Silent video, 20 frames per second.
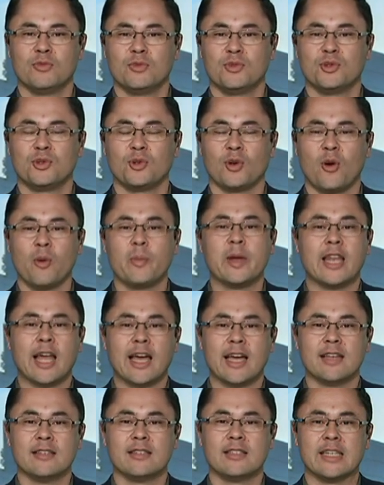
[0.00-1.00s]
job in
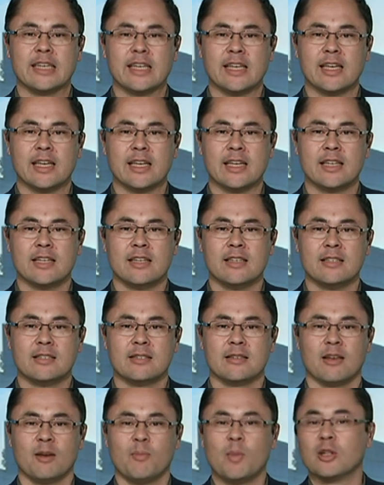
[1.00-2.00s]
ASD
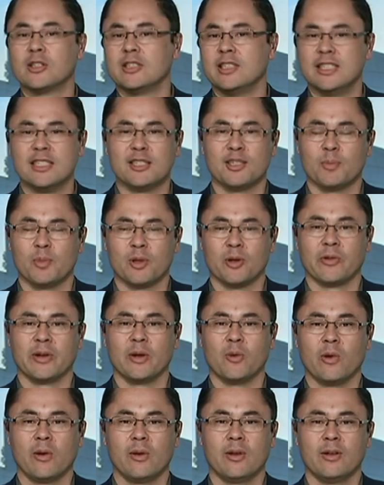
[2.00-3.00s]
is a
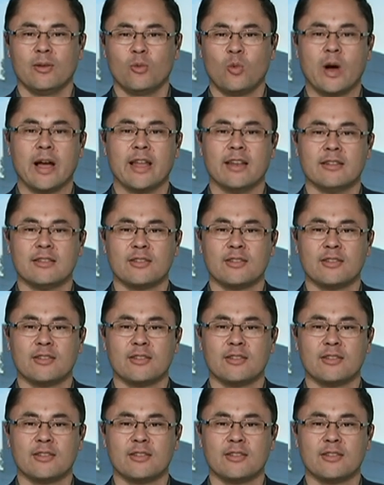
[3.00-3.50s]
multidisciplinary one.